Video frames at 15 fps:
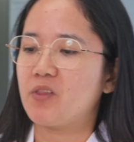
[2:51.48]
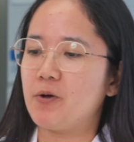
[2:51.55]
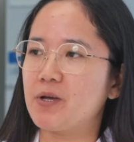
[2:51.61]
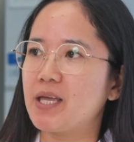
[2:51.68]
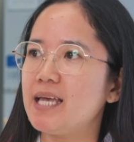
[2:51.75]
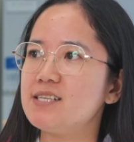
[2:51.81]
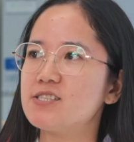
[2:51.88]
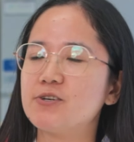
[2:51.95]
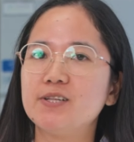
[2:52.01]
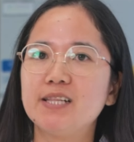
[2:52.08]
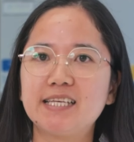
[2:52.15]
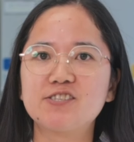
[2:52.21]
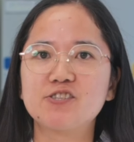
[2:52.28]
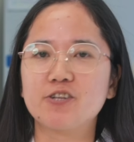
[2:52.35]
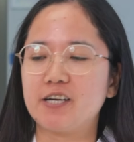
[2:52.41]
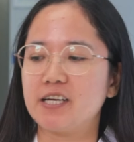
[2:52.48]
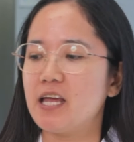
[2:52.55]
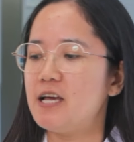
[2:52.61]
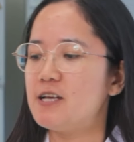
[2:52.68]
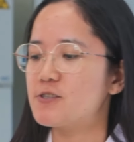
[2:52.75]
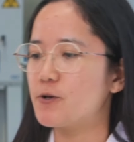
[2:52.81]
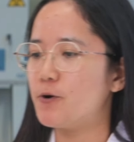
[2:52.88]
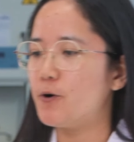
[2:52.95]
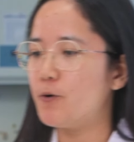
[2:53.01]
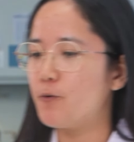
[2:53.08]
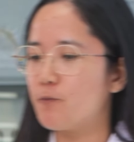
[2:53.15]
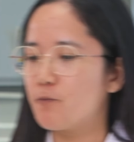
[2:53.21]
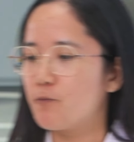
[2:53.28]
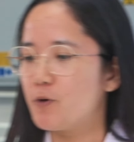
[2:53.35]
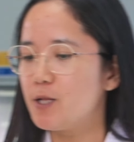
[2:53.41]
Okay, so let's start.
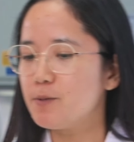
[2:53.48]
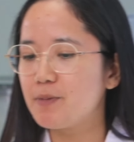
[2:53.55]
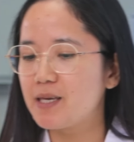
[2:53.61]
So we'll